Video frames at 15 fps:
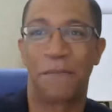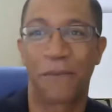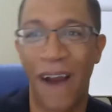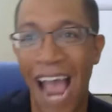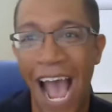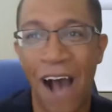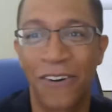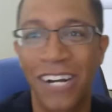
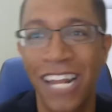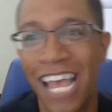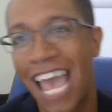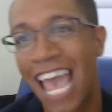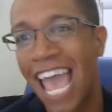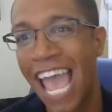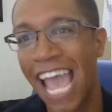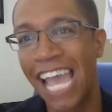Brown,
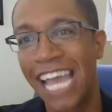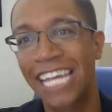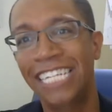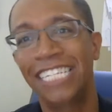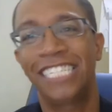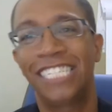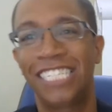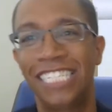
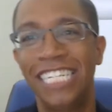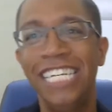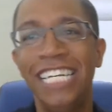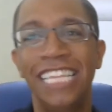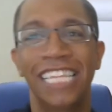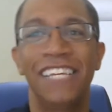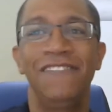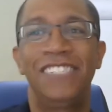and
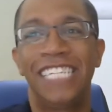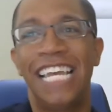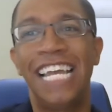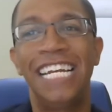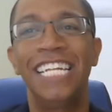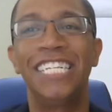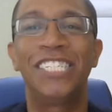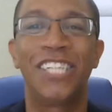she lives
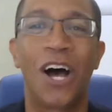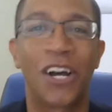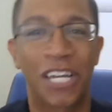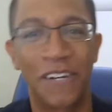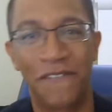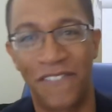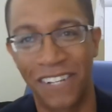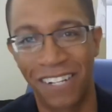in
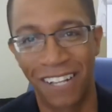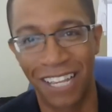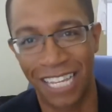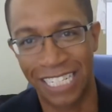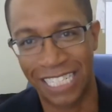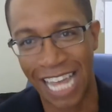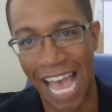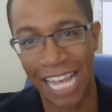
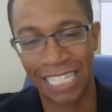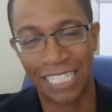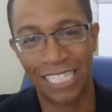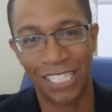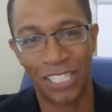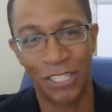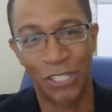Duncanville, Texas.